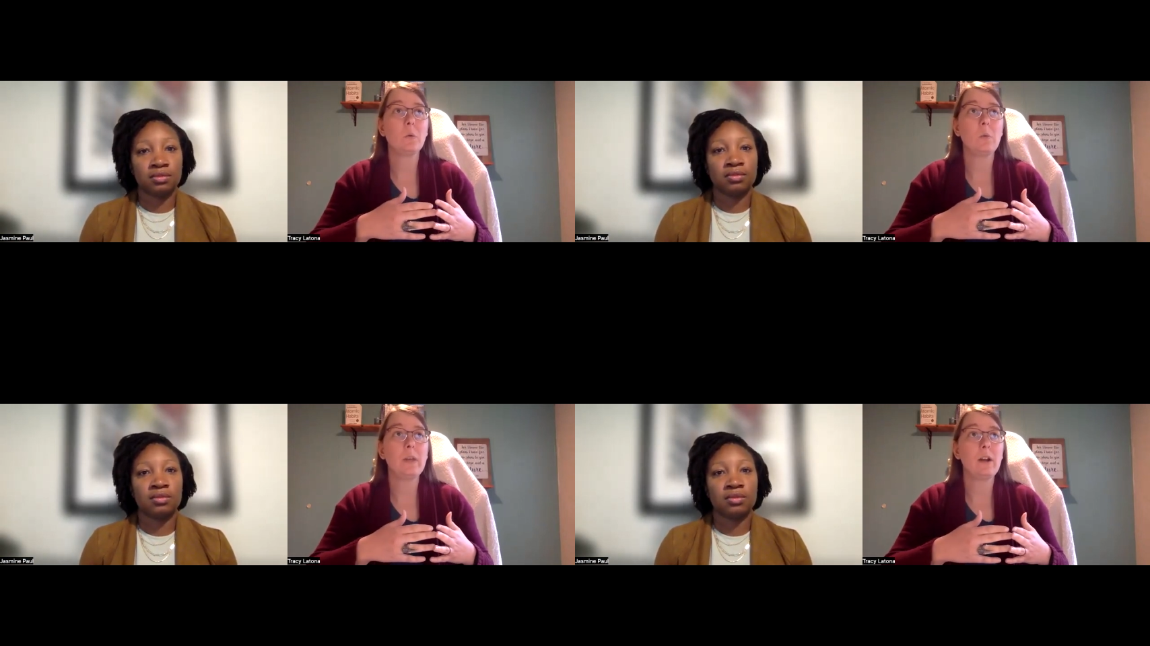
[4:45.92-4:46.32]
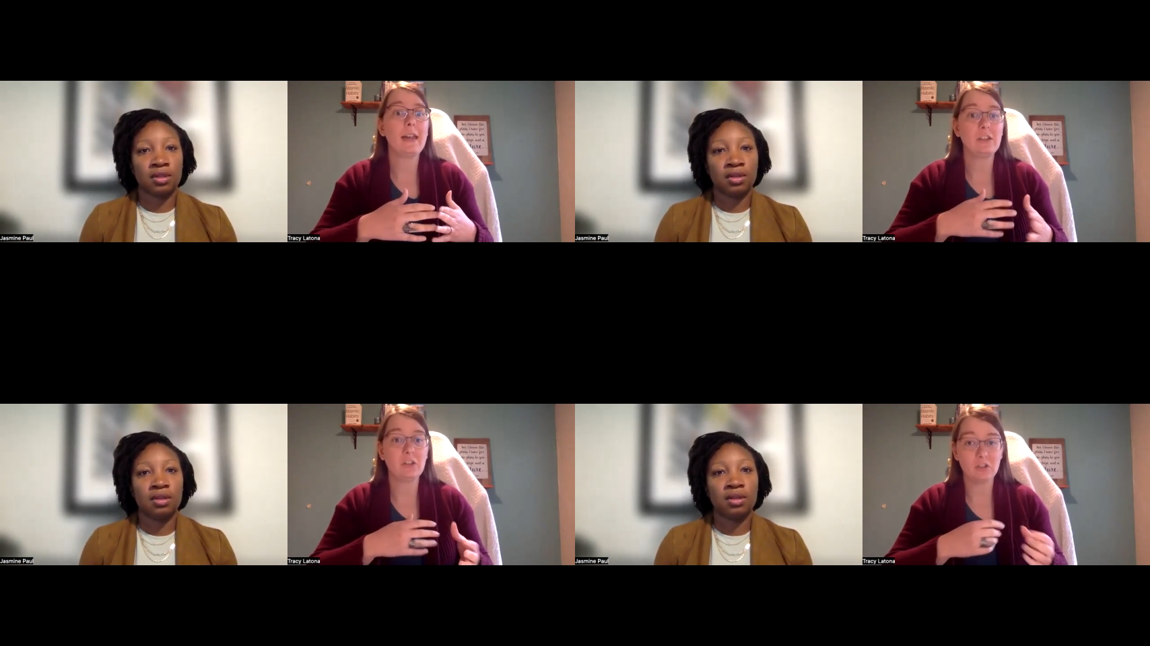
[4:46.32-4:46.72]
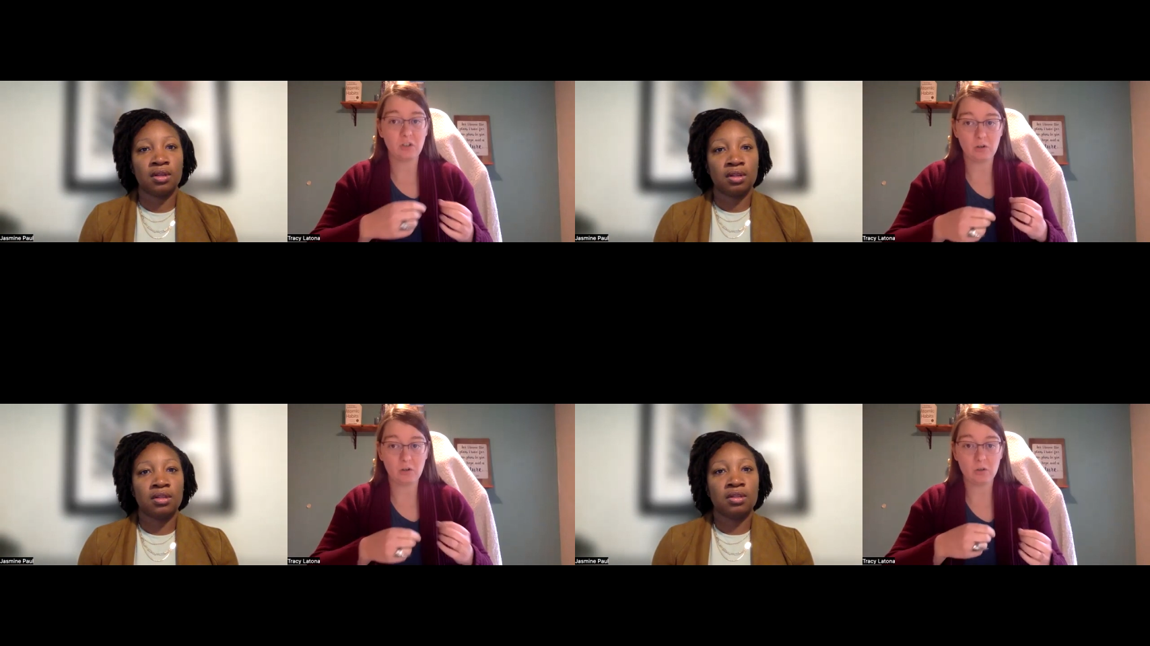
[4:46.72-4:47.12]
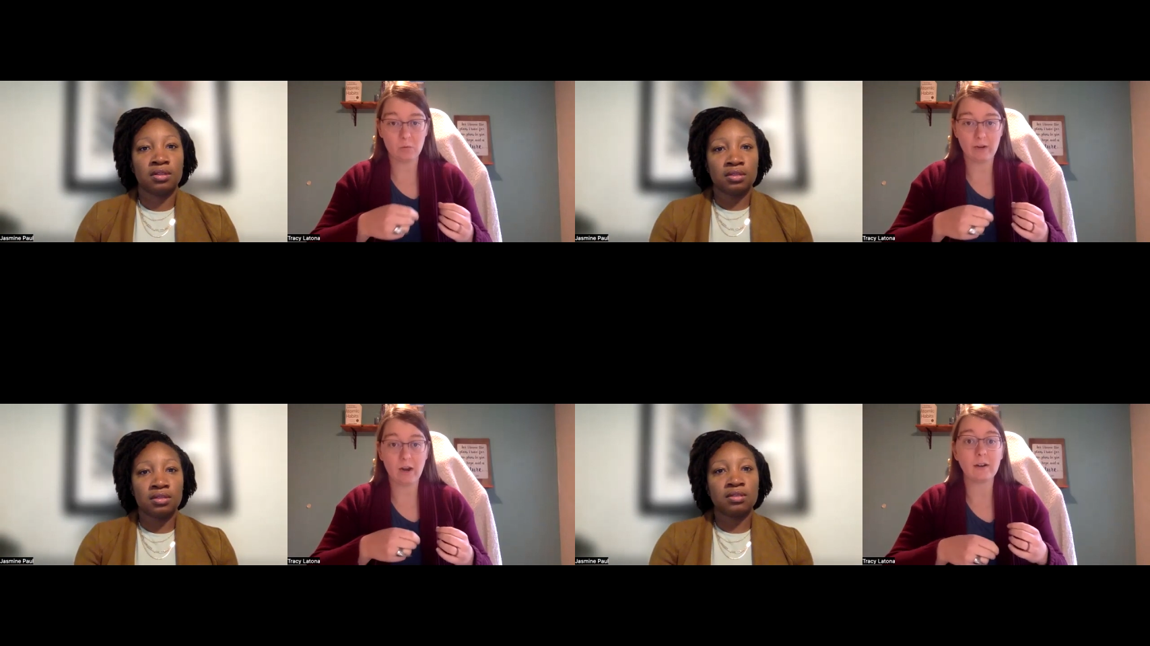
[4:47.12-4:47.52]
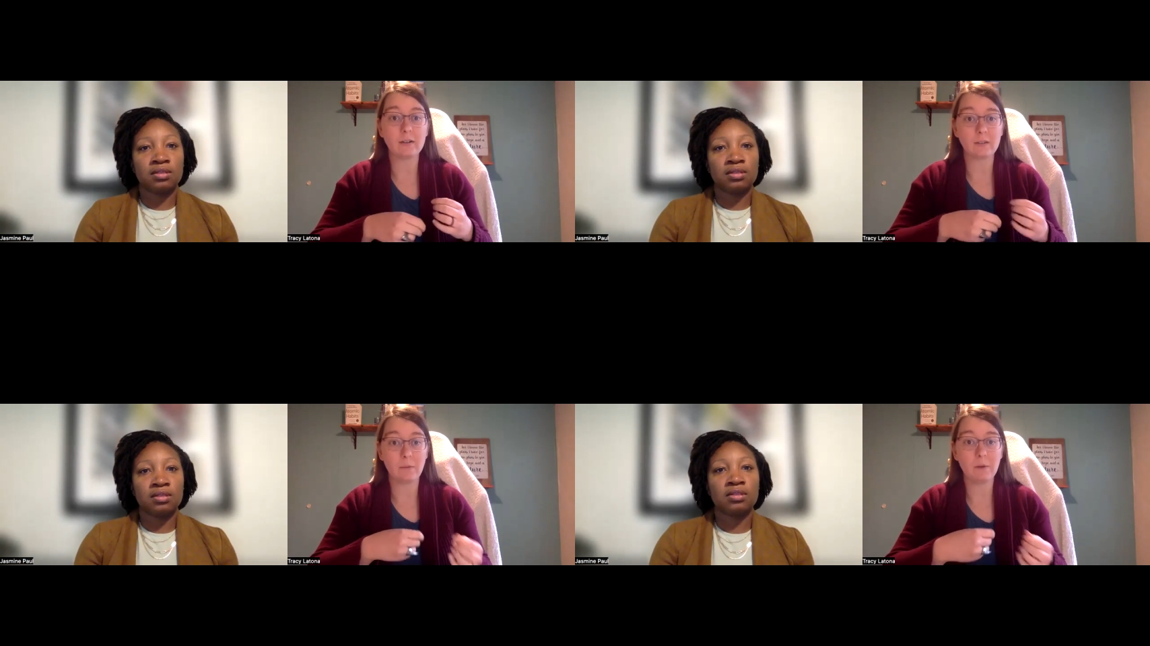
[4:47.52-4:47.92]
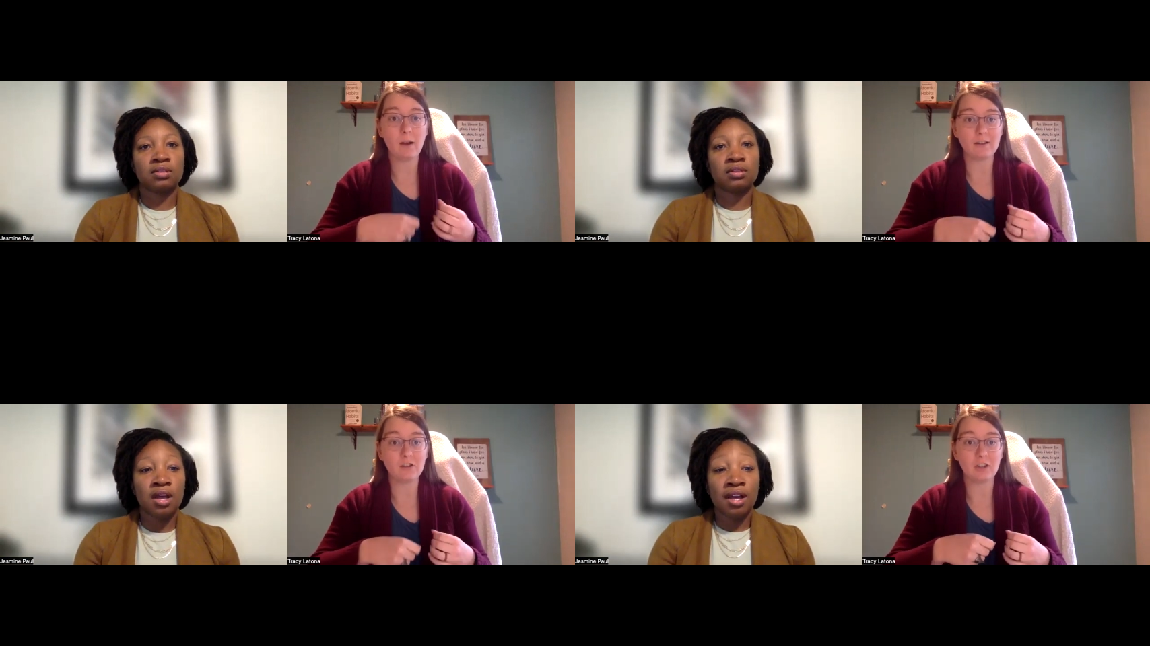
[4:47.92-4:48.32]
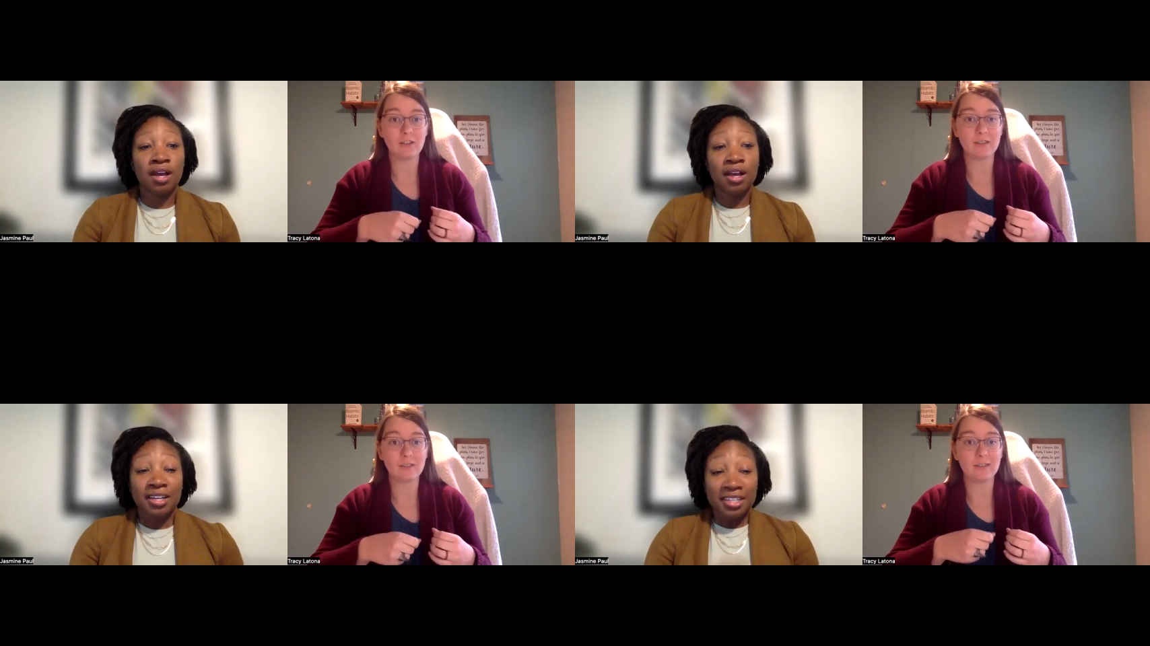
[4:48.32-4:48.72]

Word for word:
Speaker 1: we are ages two to three, our subconscious